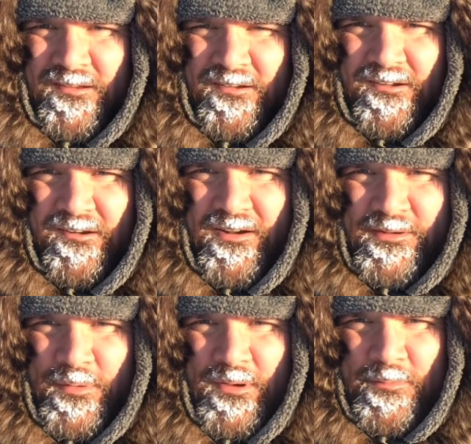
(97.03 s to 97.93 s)
All
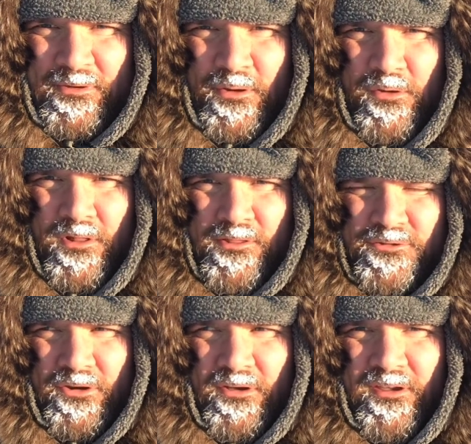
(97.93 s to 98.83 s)
right, well, I've been going along the
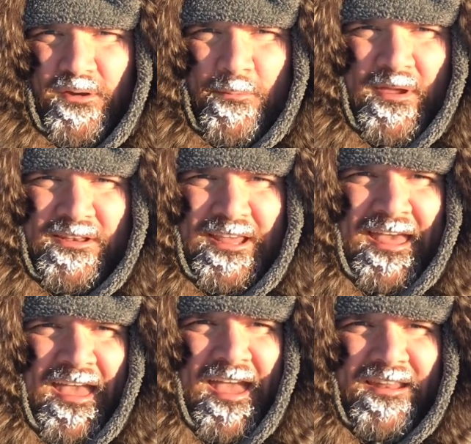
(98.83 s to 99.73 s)
trail here a bit,
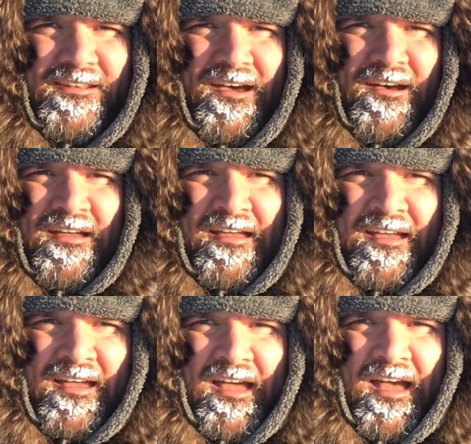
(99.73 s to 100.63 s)
and
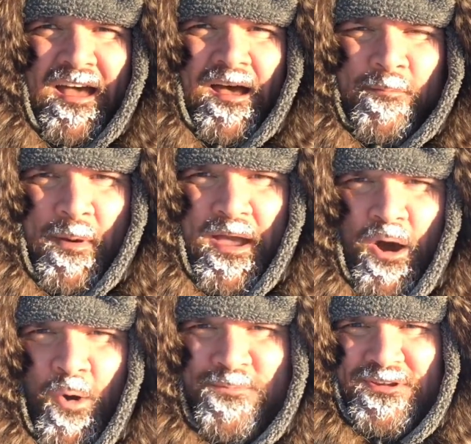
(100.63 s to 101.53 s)
my
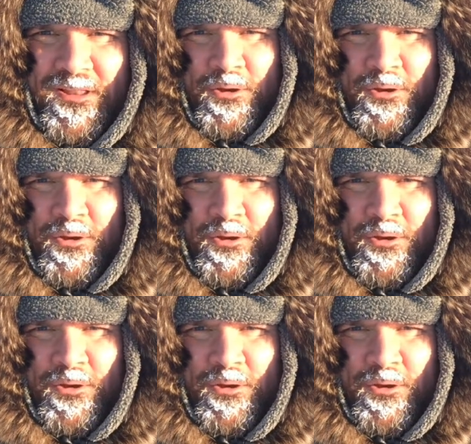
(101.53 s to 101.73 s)
hopes a